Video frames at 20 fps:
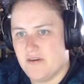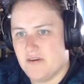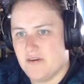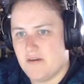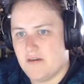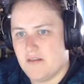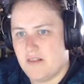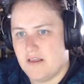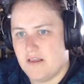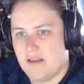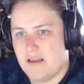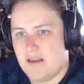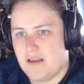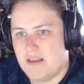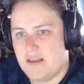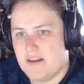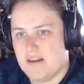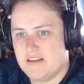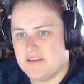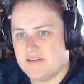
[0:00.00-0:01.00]
Like, I
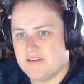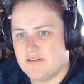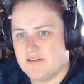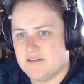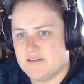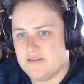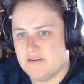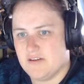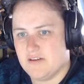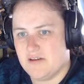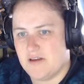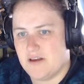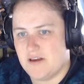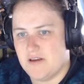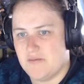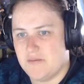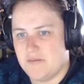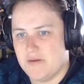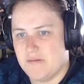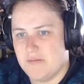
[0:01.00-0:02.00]
get it to kind
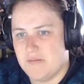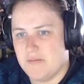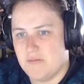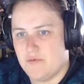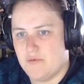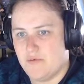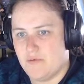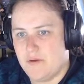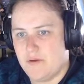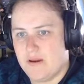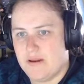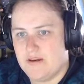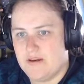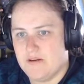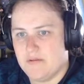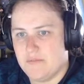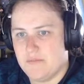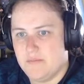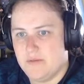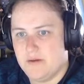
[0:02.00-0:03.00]
of be a bit more
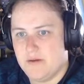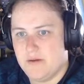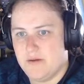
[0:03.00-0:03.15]
random, but